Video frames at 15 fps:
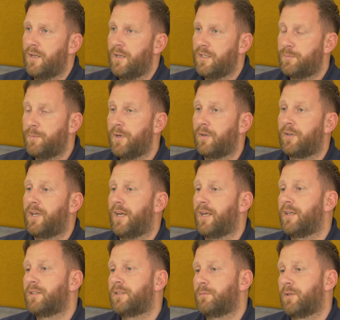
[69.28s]
It's been
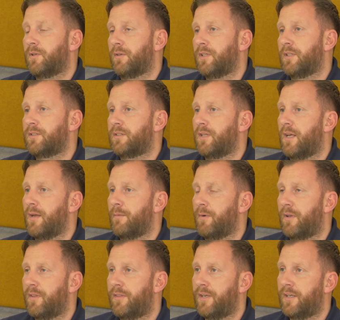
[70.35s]
okay, to be honest.
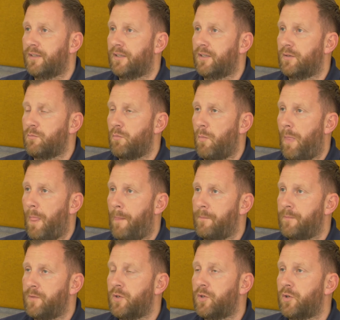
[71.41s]
I think that
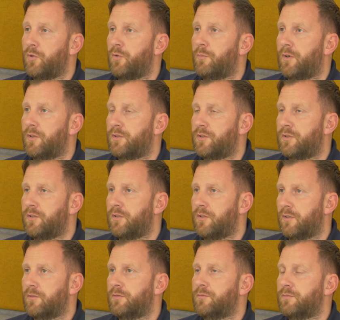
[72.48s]
you can almost,
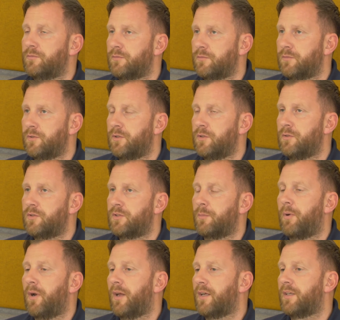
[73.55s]
use
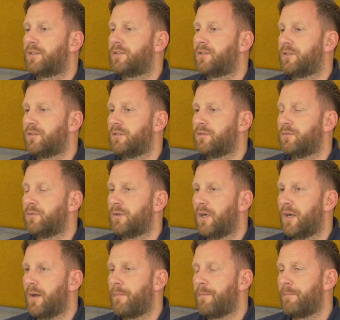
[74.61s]
suppliers
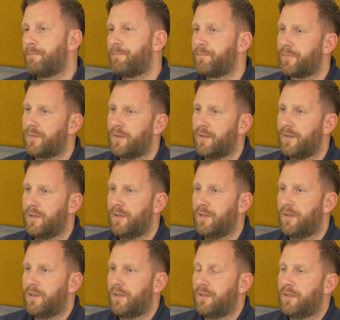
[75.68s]
to
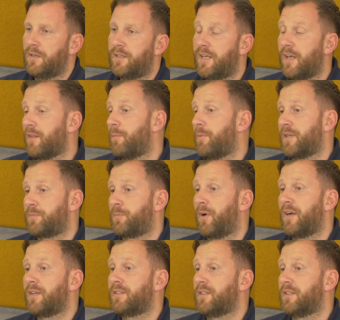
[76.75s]
get the best
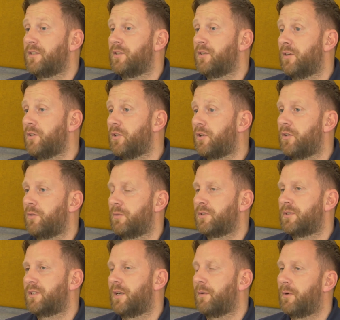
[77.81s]
prices. You can
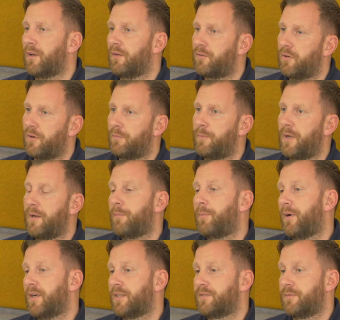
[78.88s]
always say, well, I've got a better
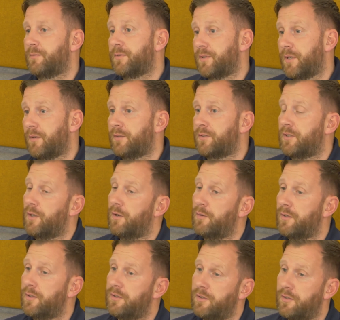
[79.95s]
price from so-and-so,
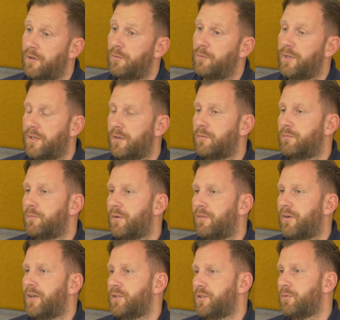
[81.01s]
and we can
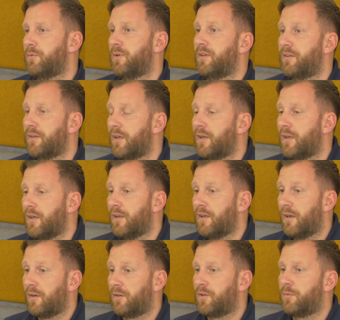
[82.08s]
provide you with
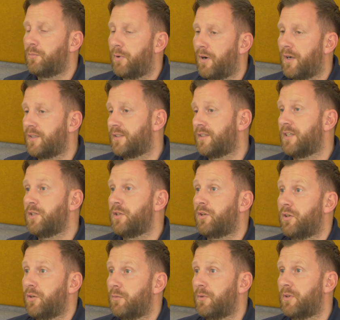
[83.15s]
a good price, and then you
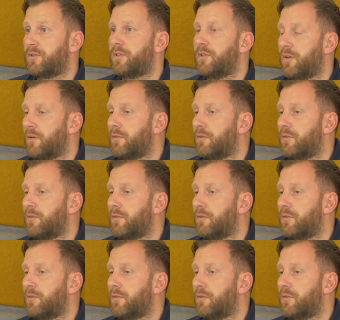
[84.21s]
can almost,